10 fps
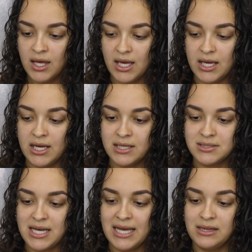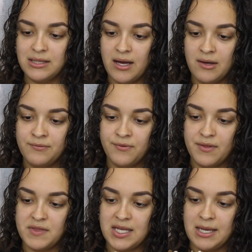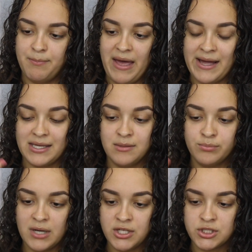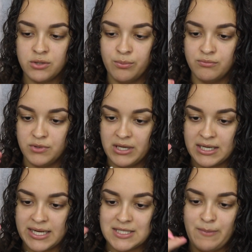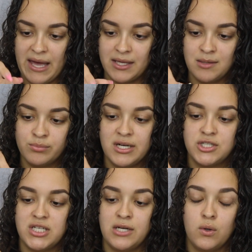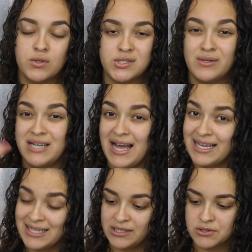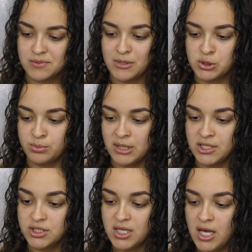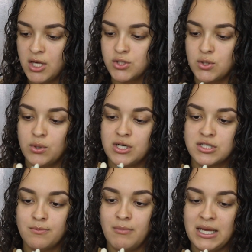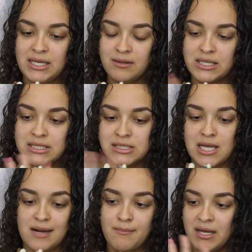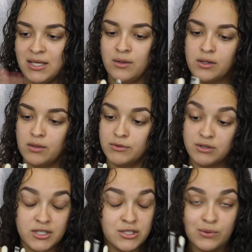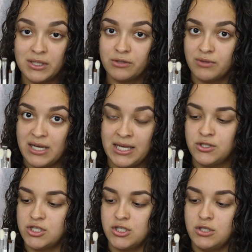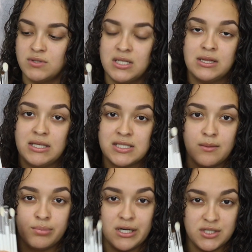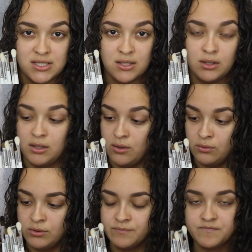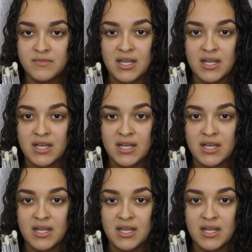And I love the packing brush. You get a nice packing brush and also an eyeliner smudger brush. So there's many things and many looks you can create just using these brushes alone.